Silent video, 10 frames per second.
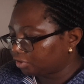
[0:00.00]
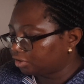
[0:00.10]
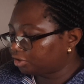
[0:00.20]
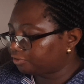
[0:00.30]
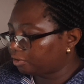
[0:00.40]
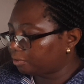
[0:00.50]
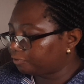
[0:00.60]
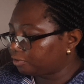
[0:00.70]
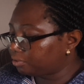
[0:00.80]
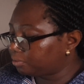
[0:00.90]
This form
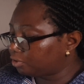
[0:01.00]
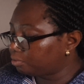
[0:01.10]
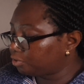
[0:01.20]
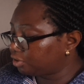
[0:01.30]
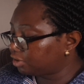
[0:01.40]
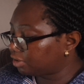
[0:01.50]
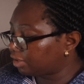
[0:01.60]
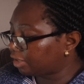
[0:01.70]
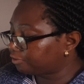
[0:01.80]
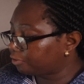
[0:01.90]
of immunity
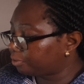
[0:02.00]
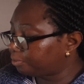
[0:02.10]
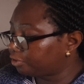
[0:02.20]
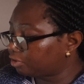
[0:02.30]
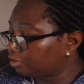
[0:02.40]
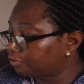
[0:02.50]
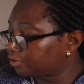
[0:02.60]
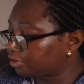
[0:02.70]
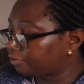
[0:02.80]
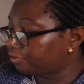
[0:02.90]
lasts for a period of
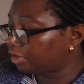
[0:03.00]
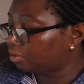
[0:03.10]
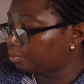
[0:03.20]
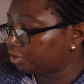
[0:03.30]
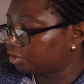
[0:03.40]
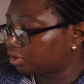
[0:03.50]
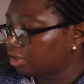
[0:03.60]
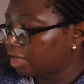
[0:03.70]
several weeks